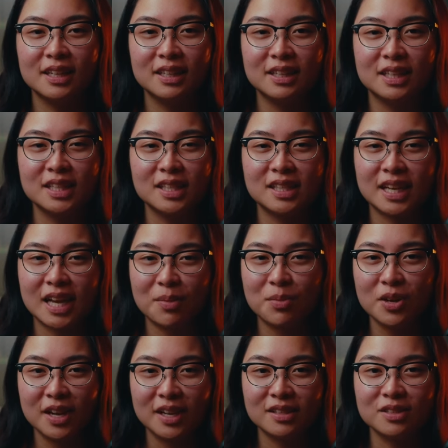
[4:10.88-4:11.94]
This
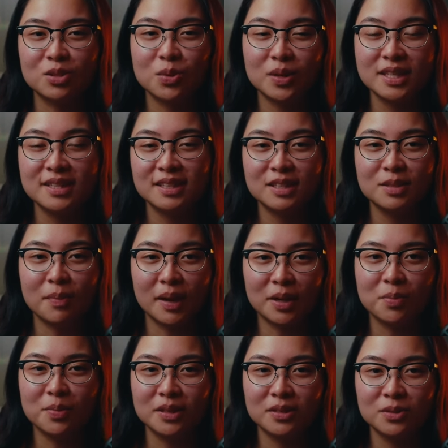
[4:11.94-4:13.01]
camera has 26
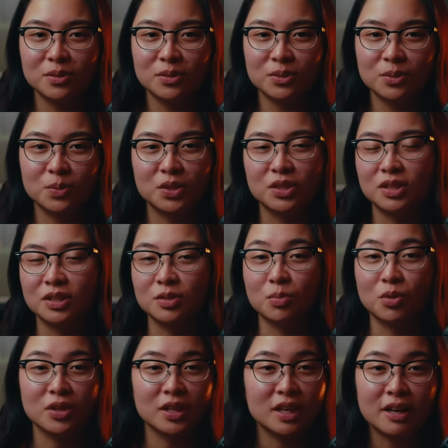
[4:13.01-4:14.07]
megapixels, which is
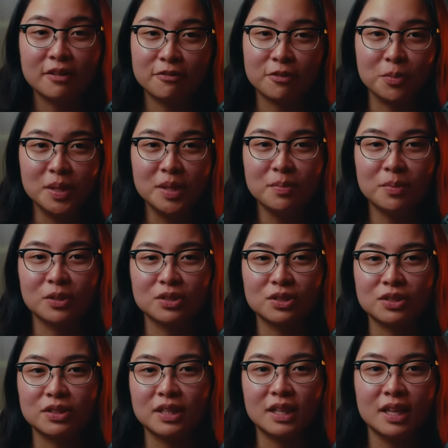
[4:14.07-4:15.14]
more than enough for me
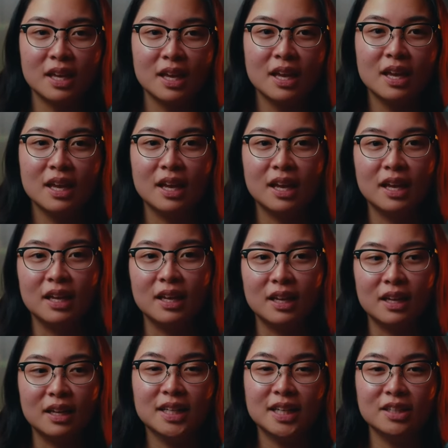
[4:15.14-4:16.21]
personally,
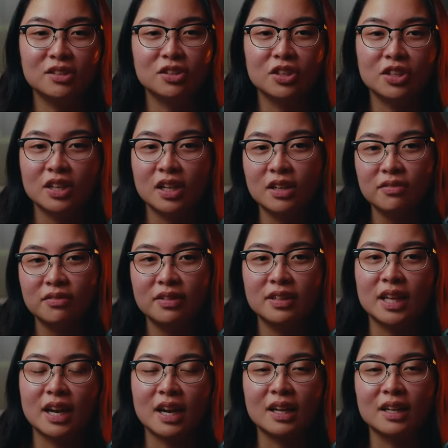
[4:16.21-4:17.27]
and it's good enough
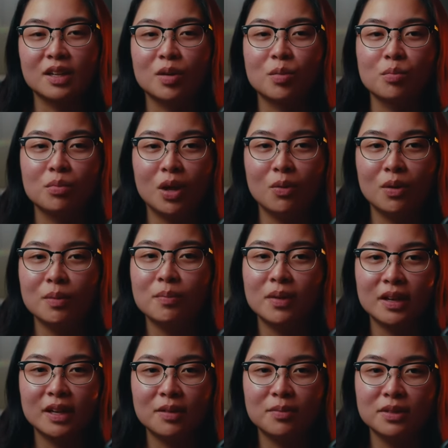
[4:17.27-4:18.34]
that I can blow up
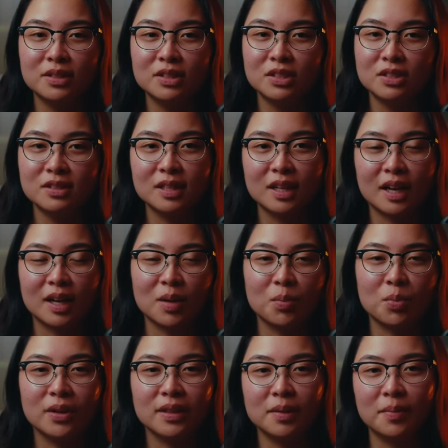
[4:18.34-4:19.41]
my images and I can
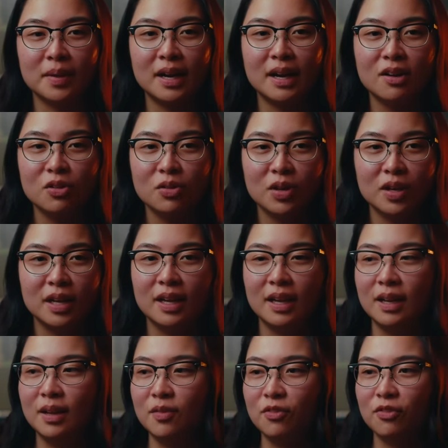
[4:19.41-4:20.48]
print them out
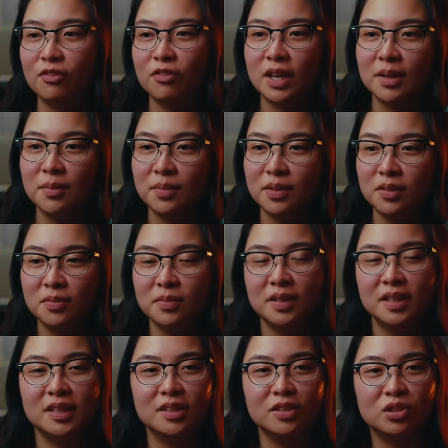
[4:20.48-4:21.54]
and frame them
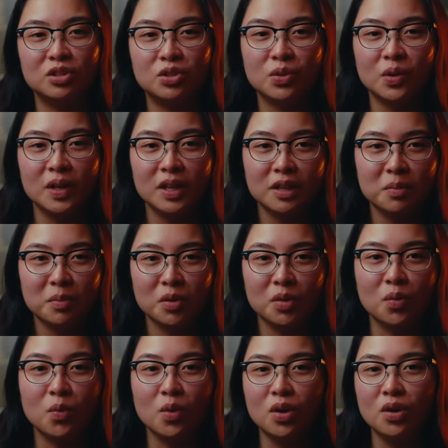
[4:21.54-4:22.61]
and enjoy them on the
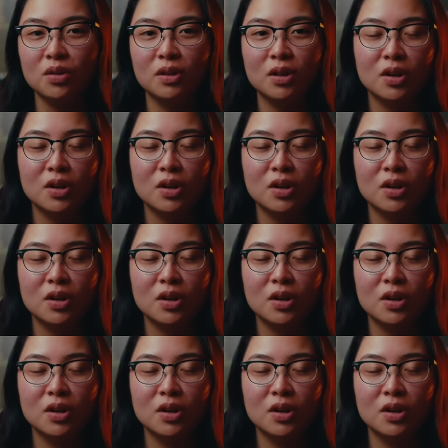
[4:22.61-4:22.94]
wall.